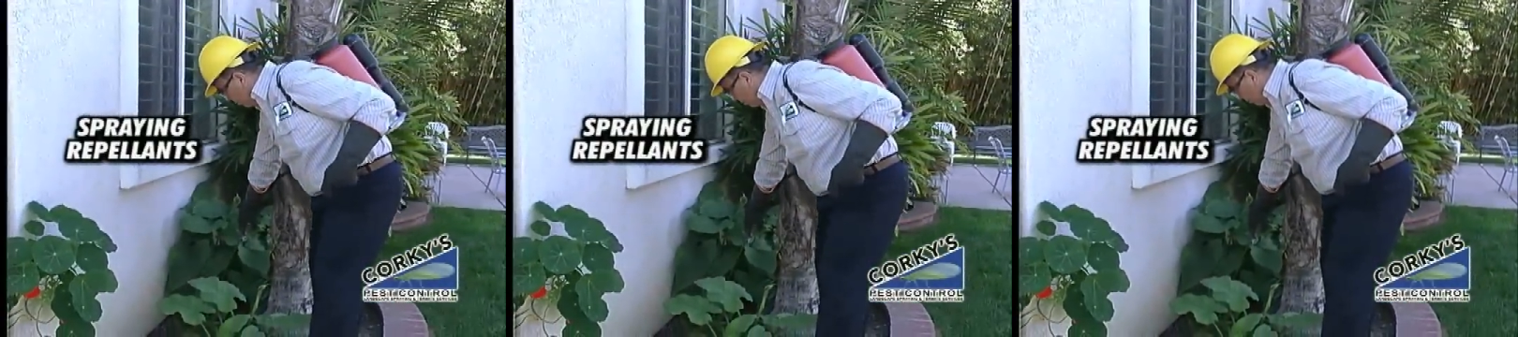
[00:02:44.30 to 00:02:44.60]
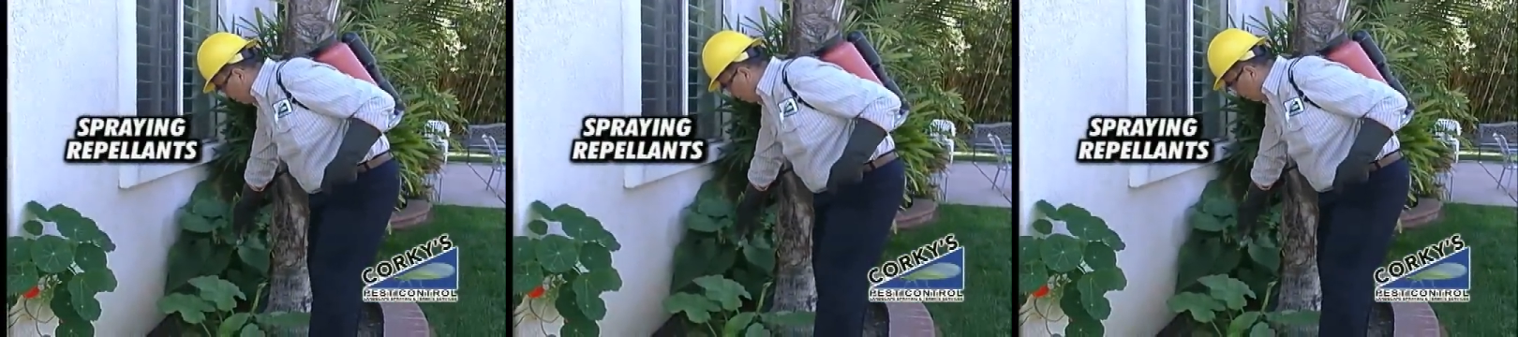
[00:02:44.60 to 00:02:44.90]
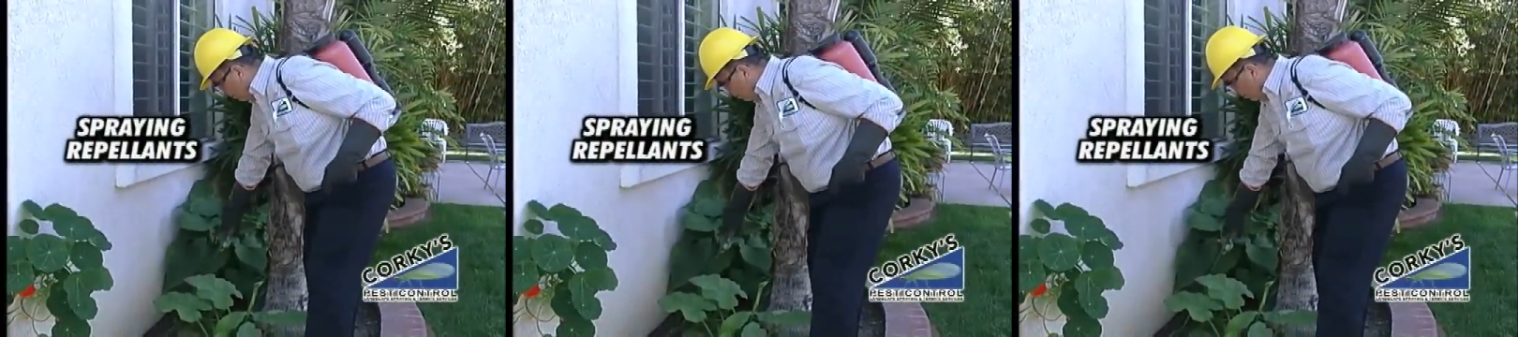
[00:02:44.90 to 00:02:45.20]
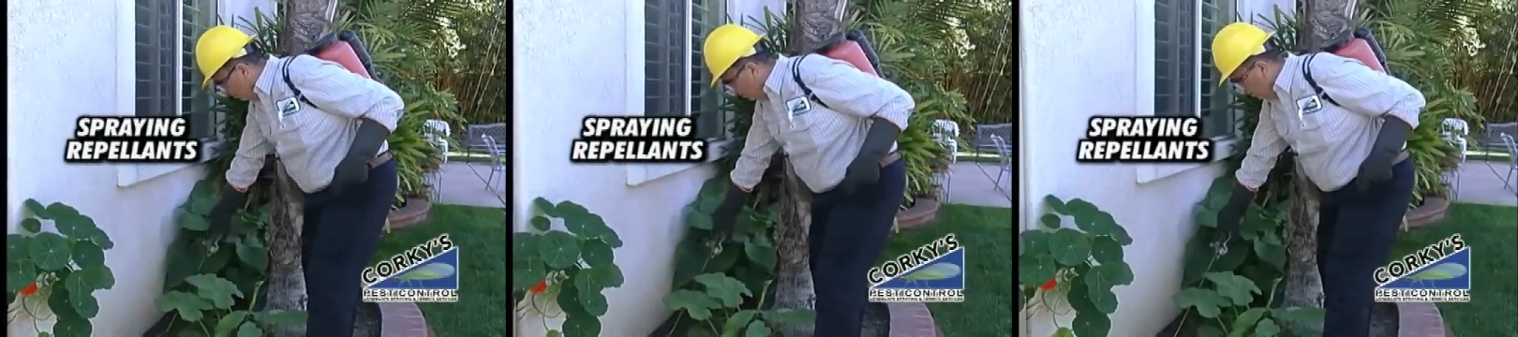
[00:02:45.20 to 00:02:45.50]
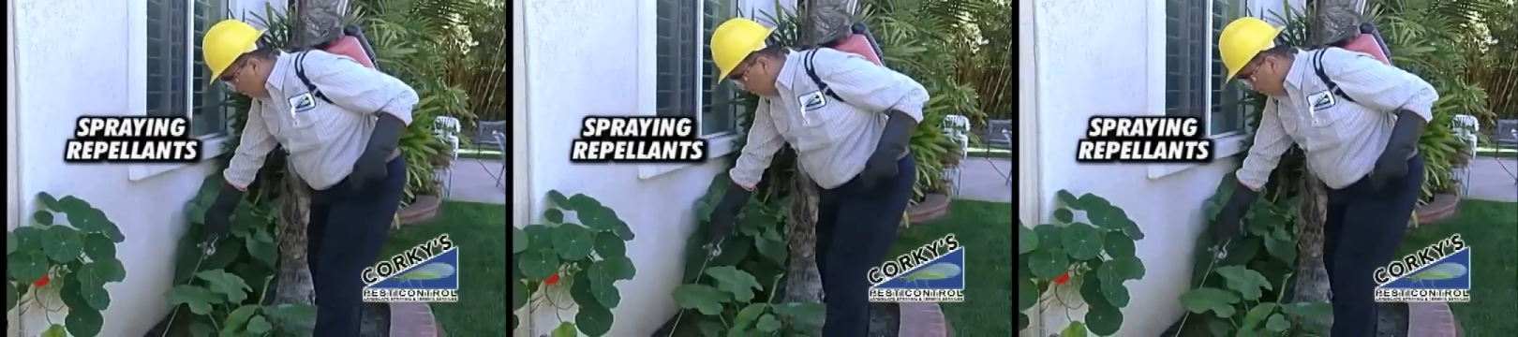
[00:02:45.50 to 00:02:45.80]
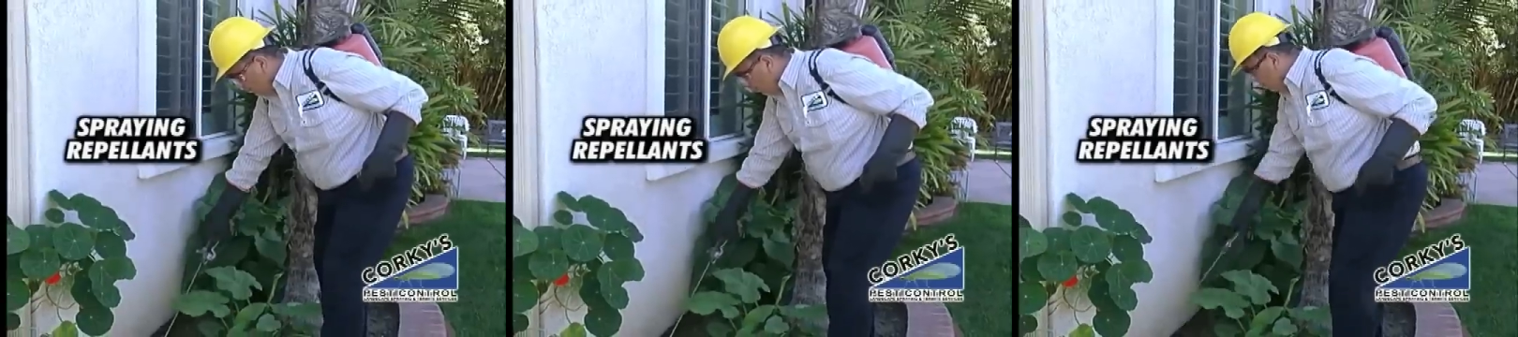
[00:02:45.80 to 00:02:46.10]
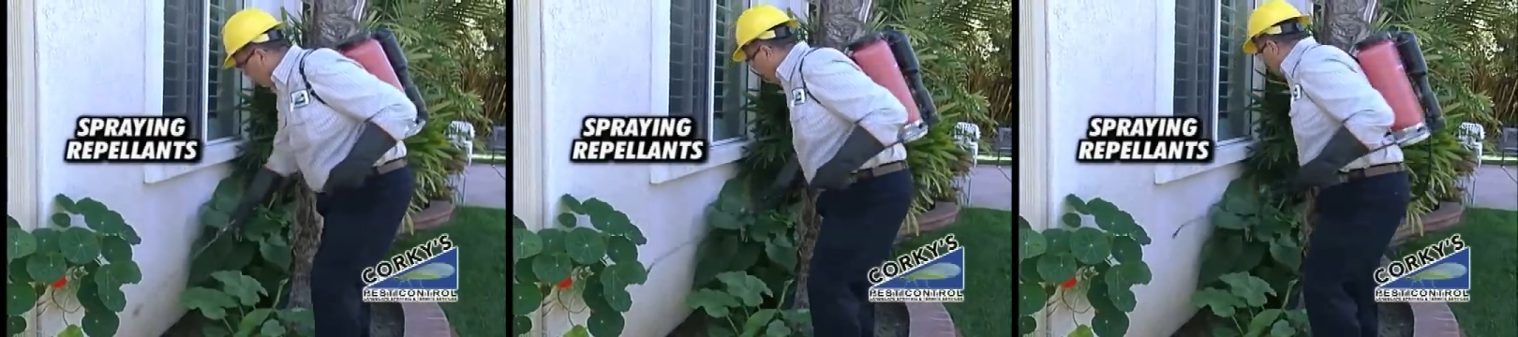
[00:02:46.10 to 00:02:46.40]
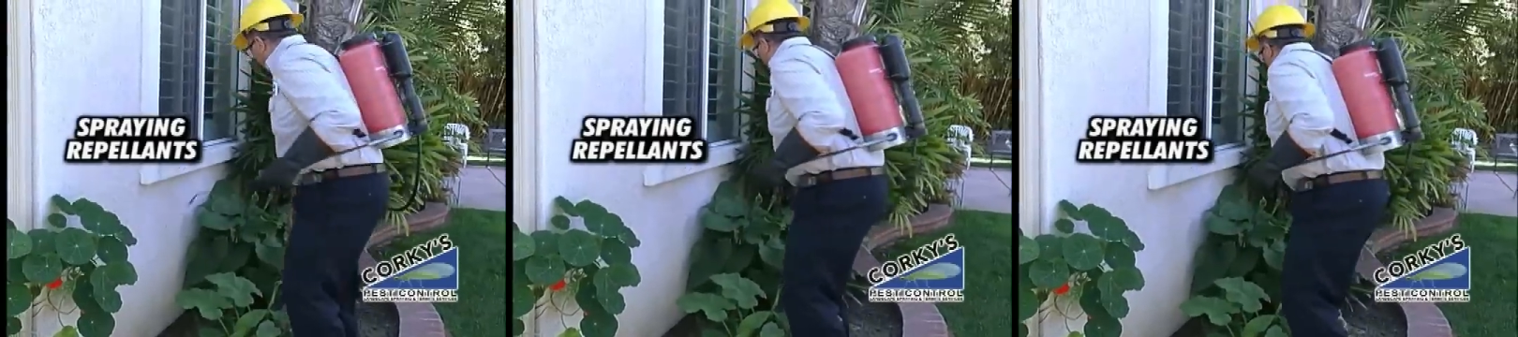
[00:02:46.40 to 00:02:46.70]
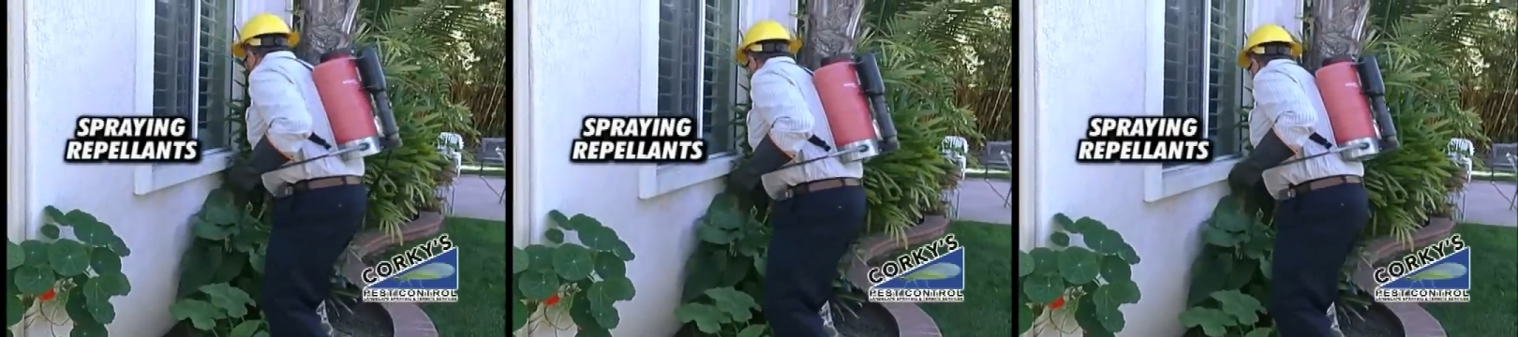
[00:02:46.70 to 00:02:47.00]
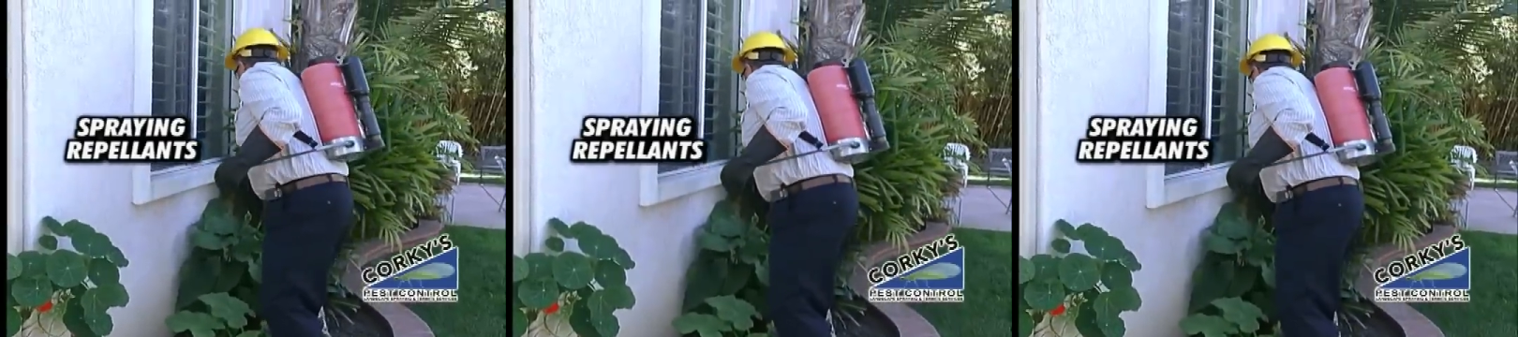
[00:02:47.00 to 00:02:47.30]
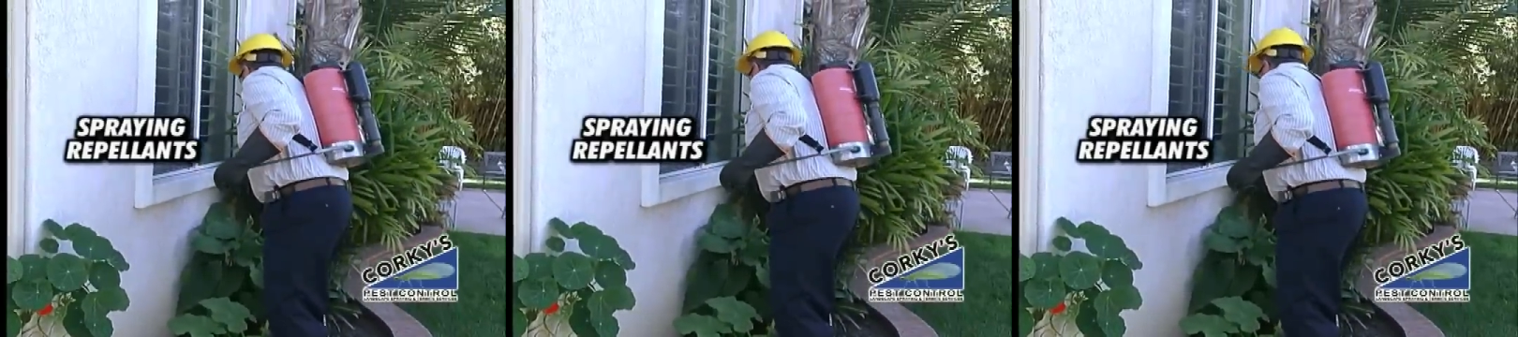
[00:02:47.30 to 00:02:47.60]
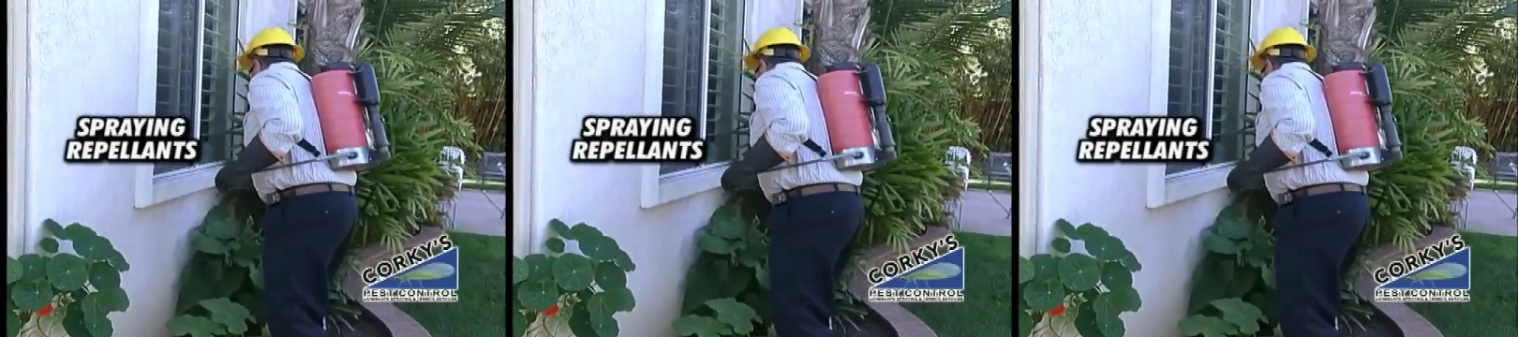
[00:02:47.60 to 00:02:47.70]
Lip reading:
[unreadable: no face in view]